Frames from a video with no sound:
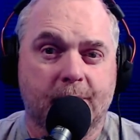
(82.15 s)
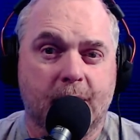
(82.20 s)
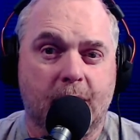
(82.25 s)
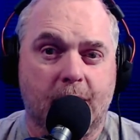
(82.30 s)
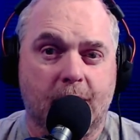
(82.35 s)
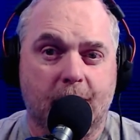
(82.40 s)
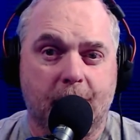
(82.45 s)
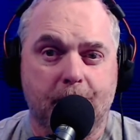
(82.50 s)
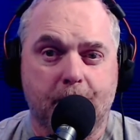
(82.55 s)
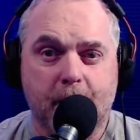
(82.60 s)

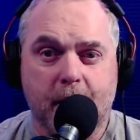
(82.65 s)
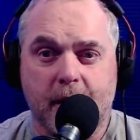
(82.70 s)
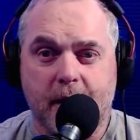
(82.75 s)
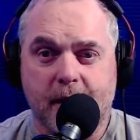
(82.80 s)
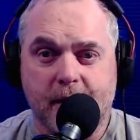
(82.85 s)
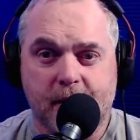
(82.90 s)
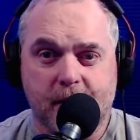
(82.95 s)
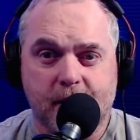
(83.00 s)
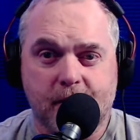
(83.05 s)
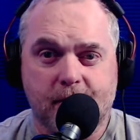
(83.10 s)
Uh, mm. Billy
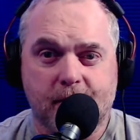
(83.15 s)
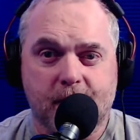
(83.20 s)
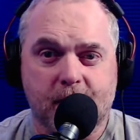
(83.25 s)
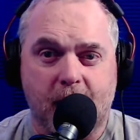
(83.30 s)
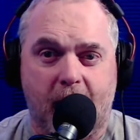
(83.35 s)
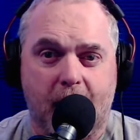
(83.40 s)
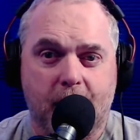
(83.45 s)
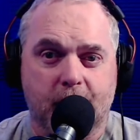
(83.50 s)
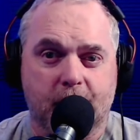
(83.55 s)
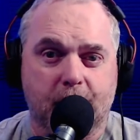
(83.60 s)

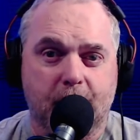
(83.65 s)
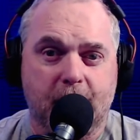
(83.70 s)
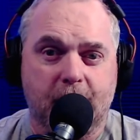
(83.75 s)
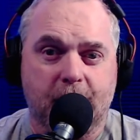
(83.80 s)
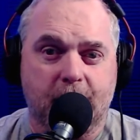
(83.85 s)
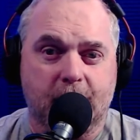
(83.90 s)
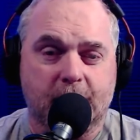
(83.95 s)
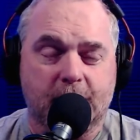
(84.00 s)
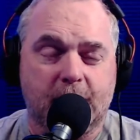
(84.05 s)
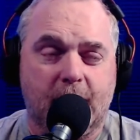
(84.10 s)
sat with me
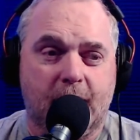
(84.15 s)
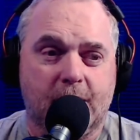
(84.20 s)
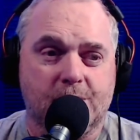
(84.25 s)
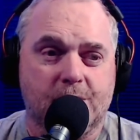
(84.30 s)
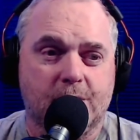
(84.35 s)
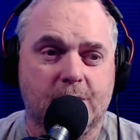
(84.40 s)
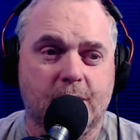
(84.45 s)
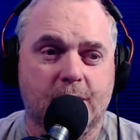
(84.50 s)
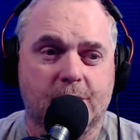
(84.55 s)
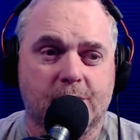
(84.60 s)
for a
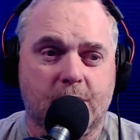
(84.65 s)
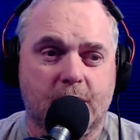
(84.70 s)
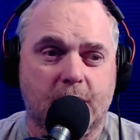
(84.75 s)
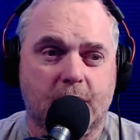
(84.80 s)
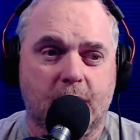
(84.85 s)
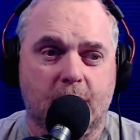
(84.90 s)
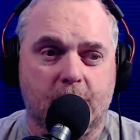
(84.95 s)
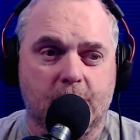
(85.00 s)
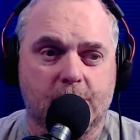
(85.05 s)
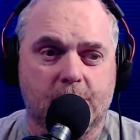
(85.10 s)
thousand years. He
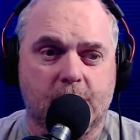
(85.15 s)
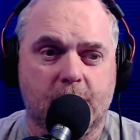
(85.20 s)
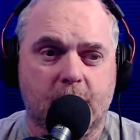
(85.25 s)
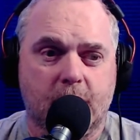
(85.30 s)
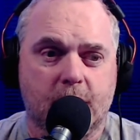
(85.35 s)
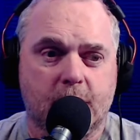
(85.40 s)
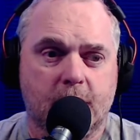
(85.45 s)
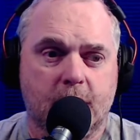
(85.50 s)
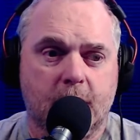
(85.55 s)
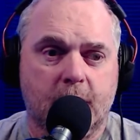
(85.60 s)
knows
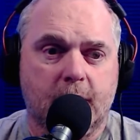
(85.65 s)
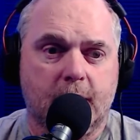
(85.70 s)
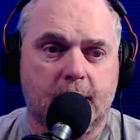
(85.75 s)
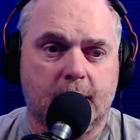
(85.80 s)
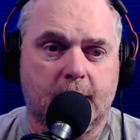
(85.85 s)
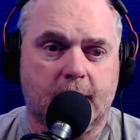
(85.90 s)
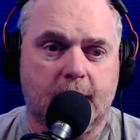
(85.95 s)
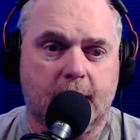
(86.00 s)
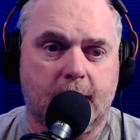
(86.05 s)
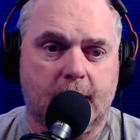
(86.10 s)
that
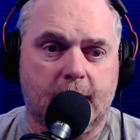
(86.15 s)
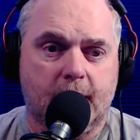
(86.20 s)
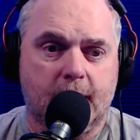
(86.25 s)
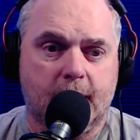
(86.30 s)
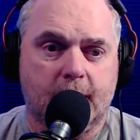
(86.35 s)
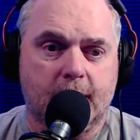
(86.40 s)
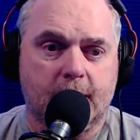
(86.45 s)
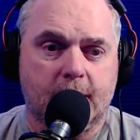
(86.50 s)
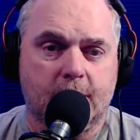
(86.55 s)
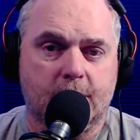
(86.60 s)
uh,
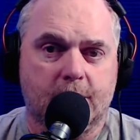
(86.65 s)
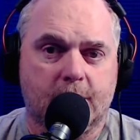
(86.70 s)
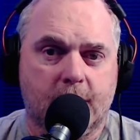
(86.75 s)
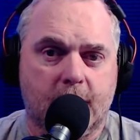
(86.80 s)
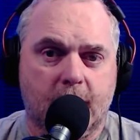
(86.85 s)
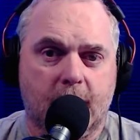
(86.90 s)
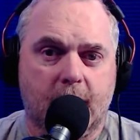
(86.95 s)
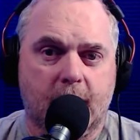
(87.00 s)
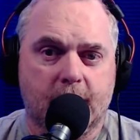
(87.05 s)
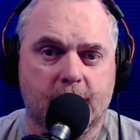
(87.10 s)
you
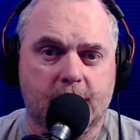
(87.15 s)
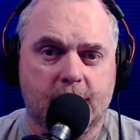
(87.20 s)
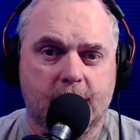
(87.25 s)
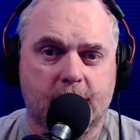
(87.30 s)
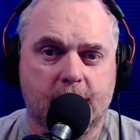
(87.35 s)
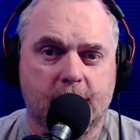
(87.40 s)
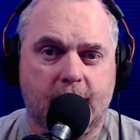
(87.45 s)
can't.